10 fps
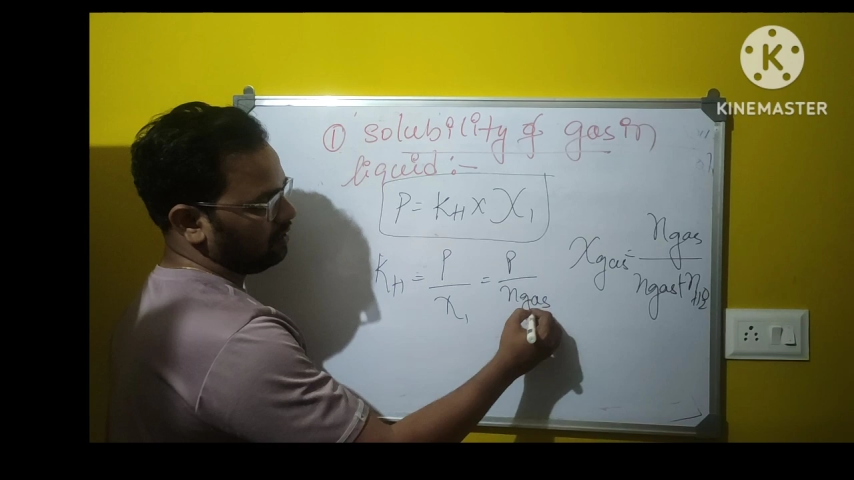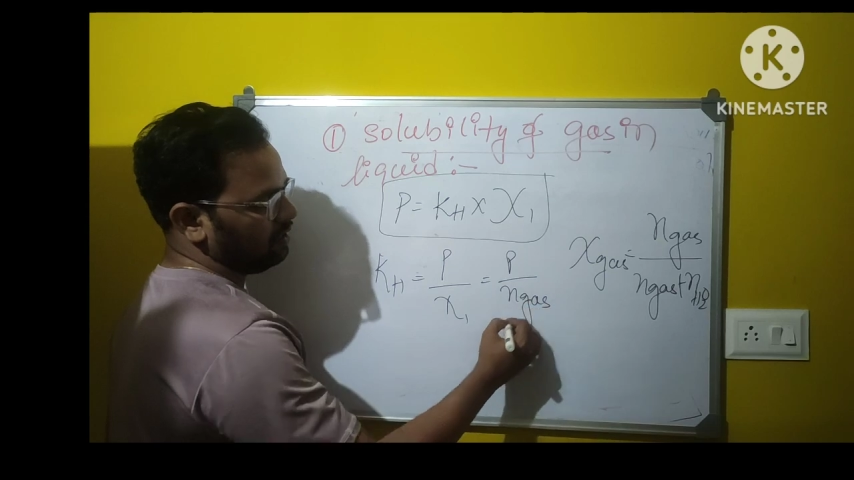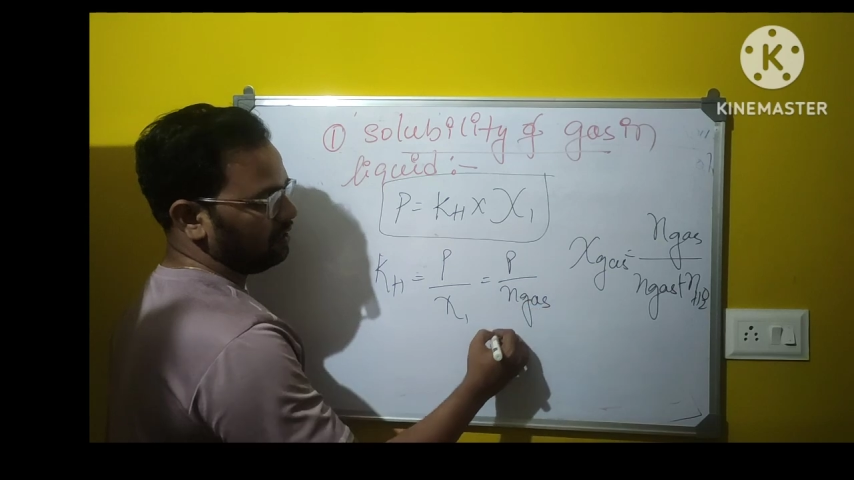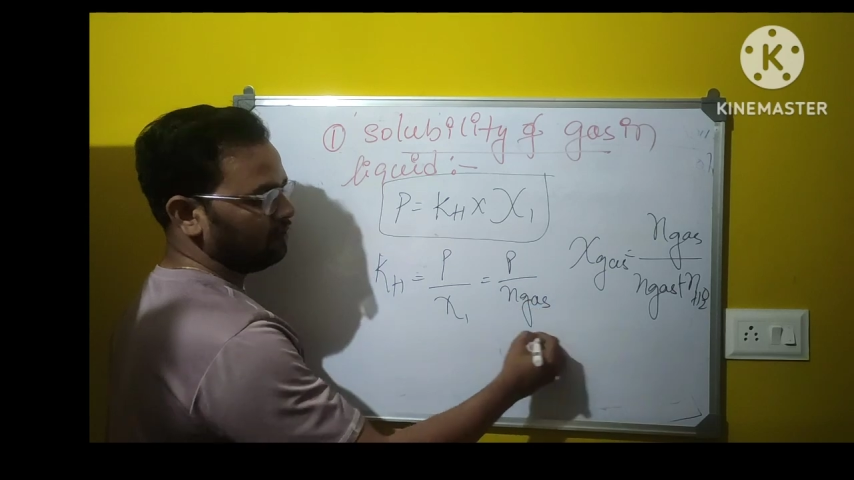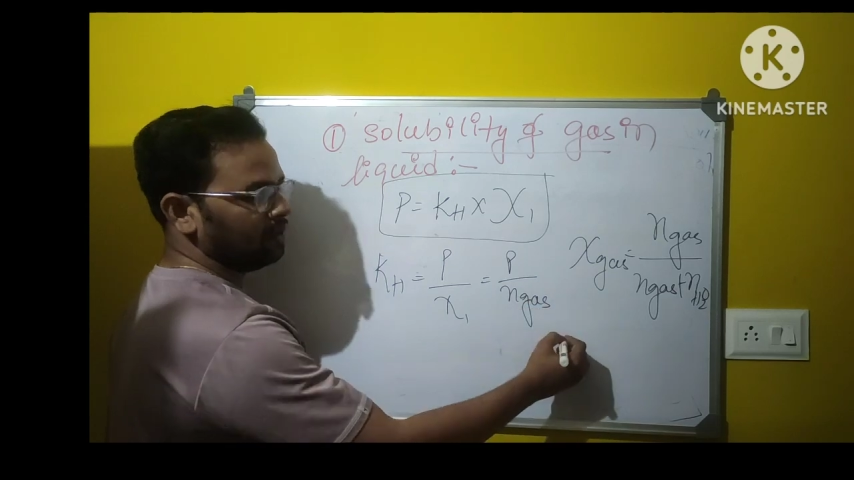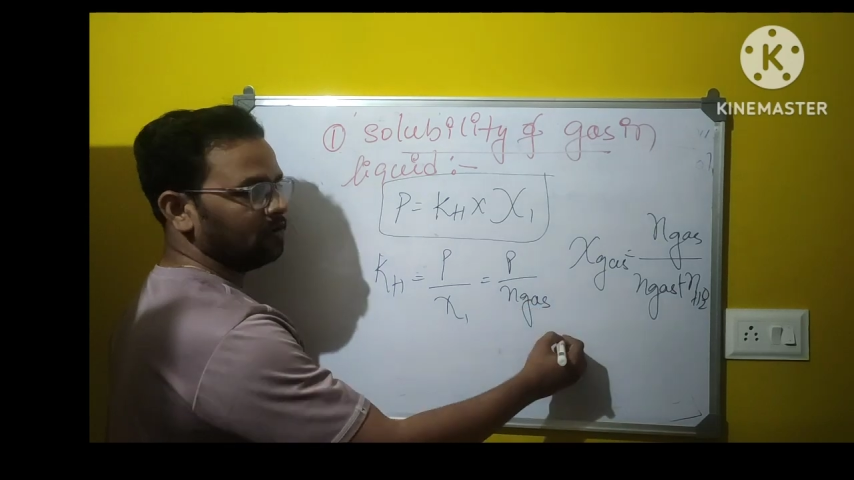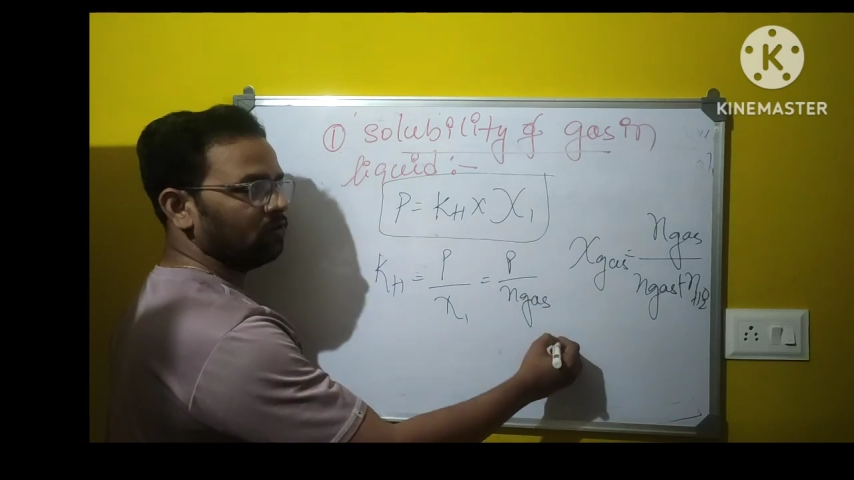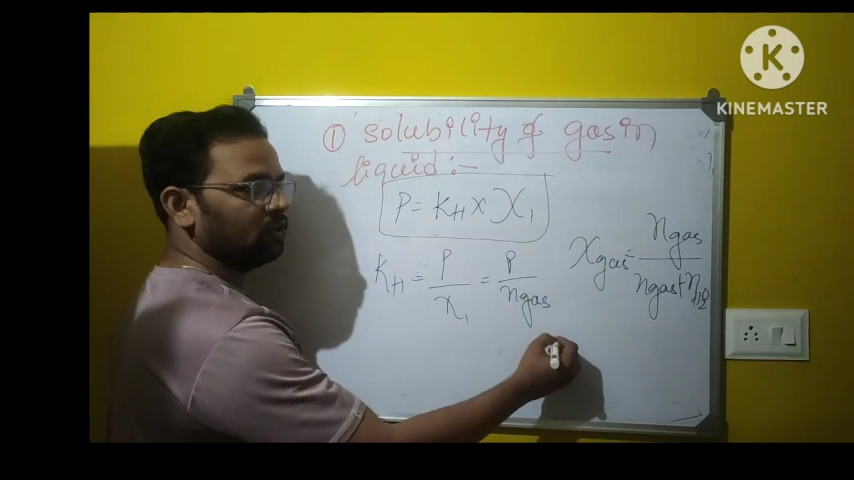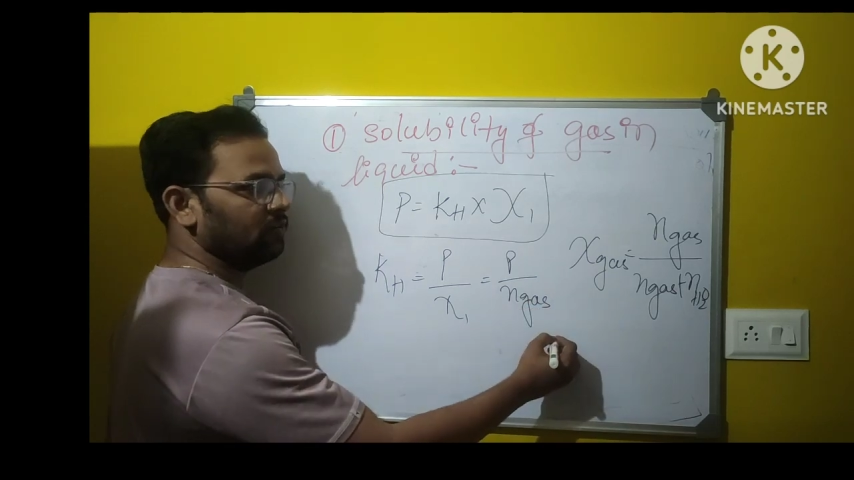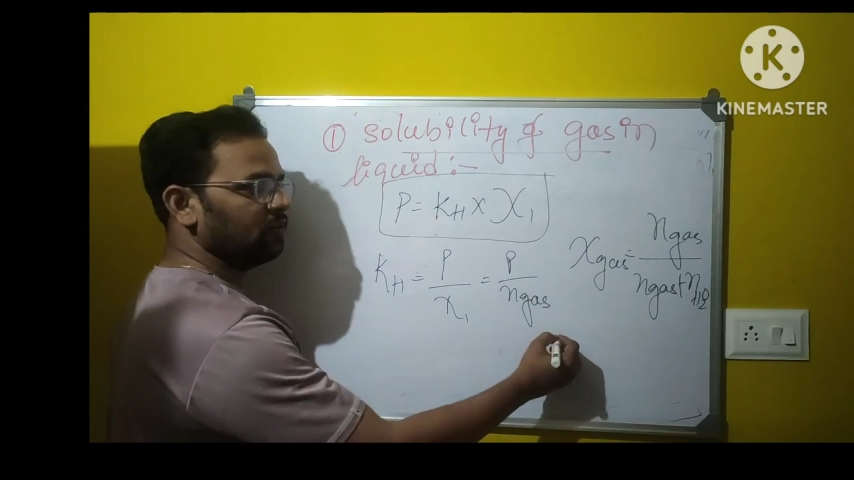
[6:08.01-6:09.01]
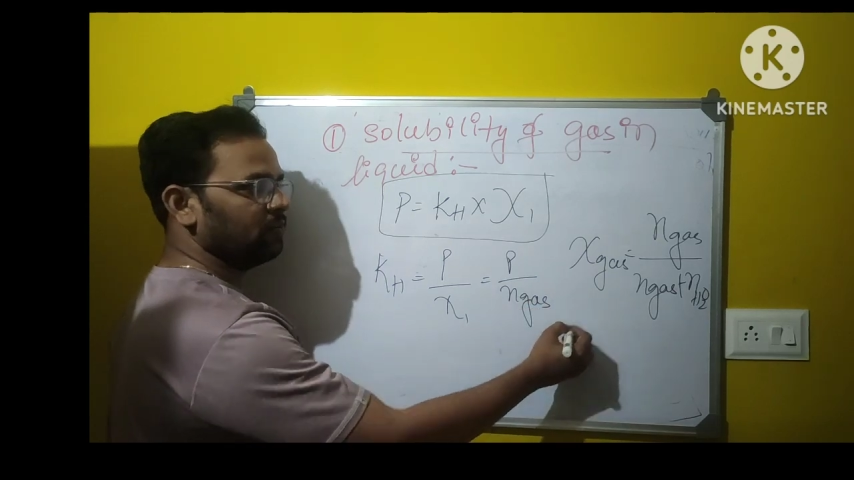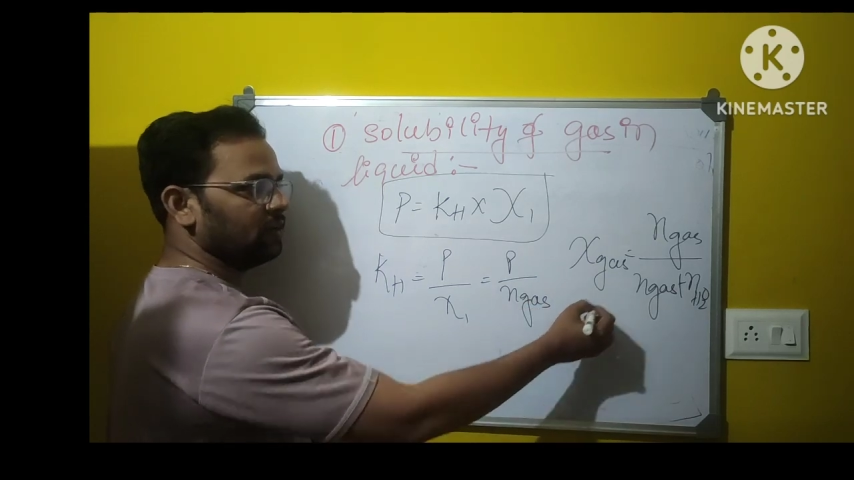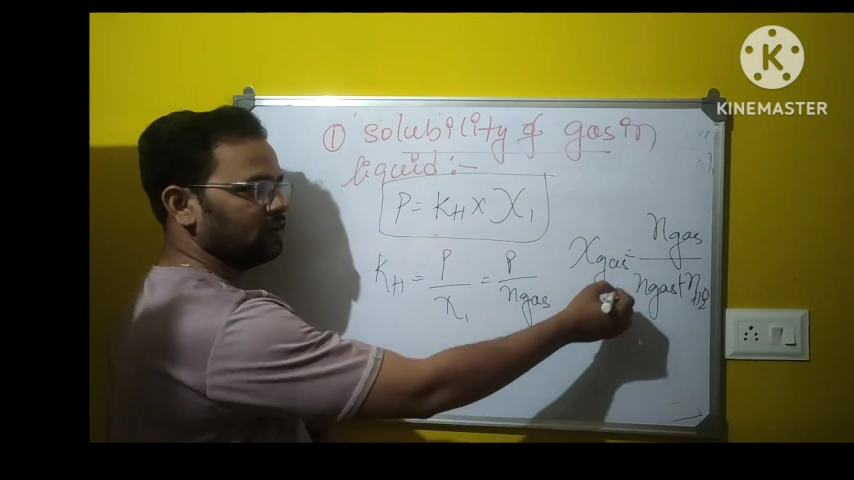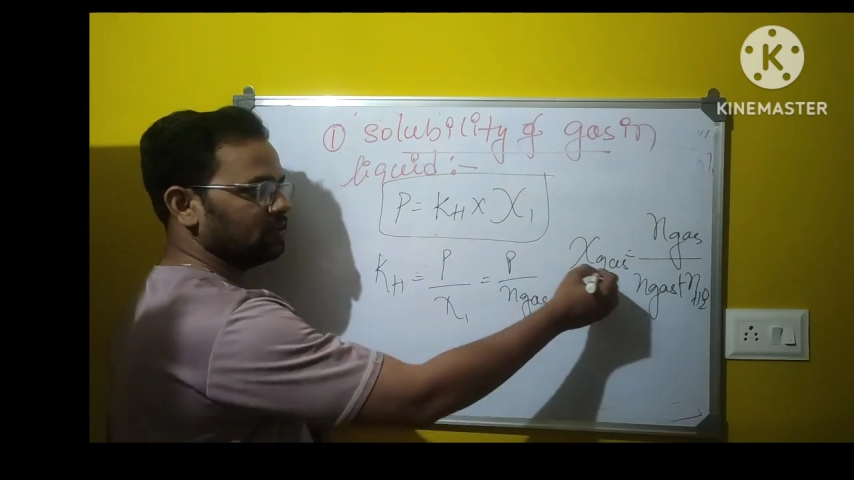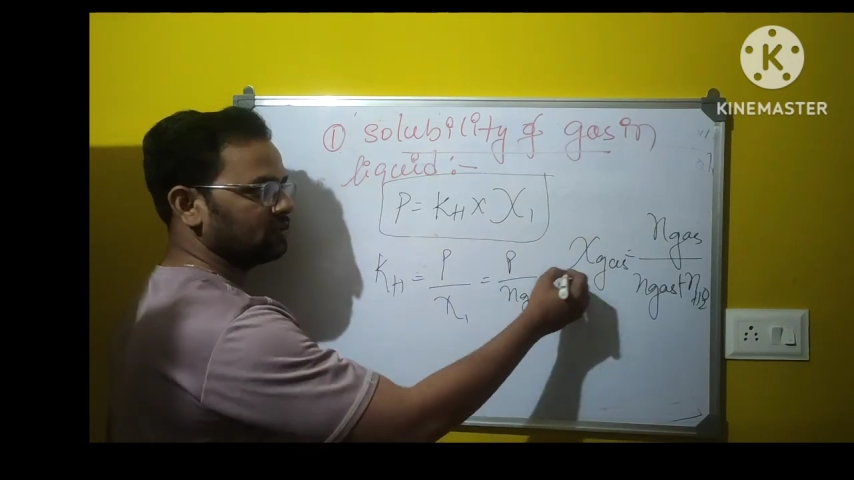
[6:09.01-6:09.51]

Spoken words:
divided by